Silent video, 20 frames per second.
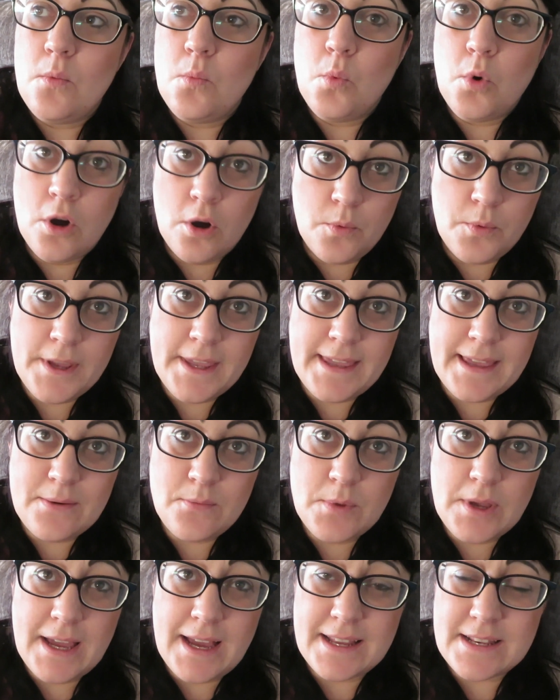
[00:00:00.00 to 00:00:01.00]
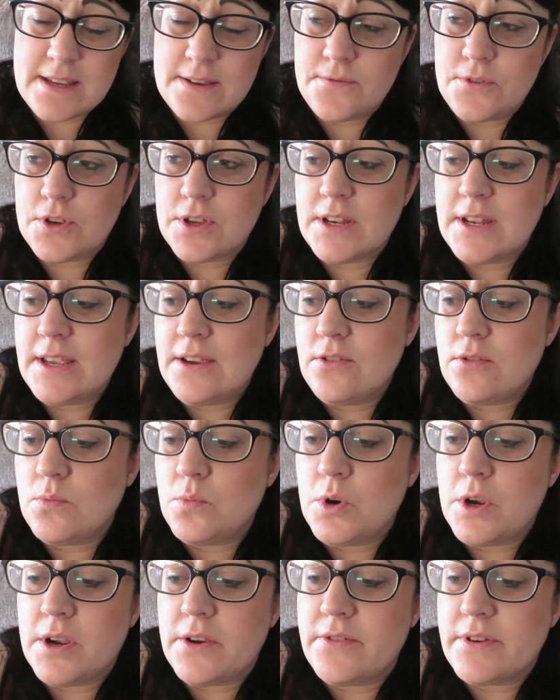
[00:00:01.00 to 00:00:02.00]
What a weekend we had. If you can hear a
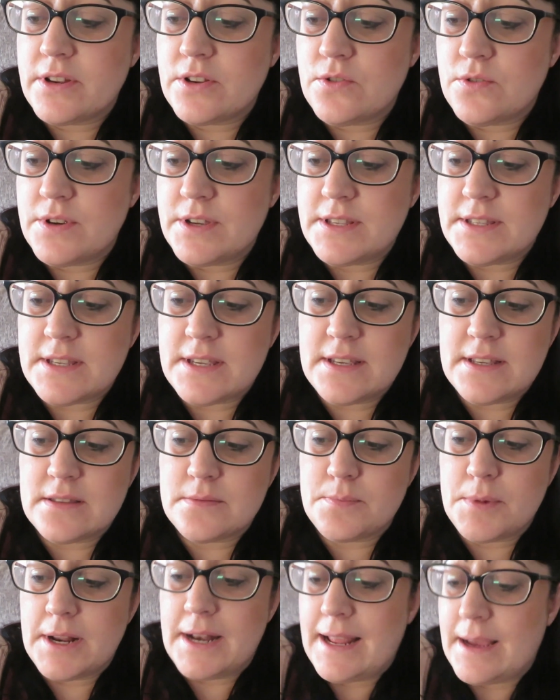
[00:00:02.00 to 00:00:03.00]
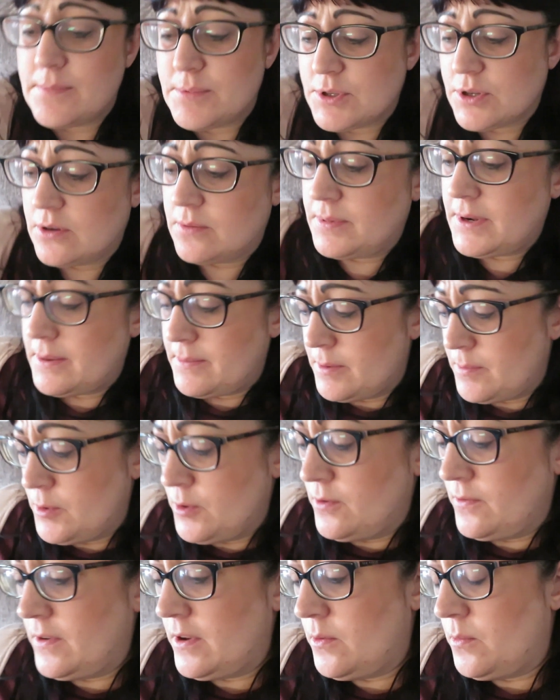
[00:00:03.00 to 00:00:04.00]
whirring noise, it's my laptop. Let me
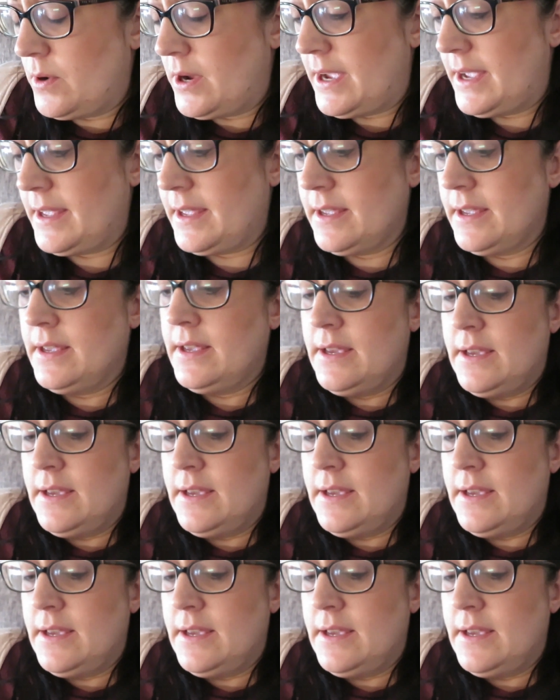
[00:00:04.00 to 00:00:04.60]
move it away.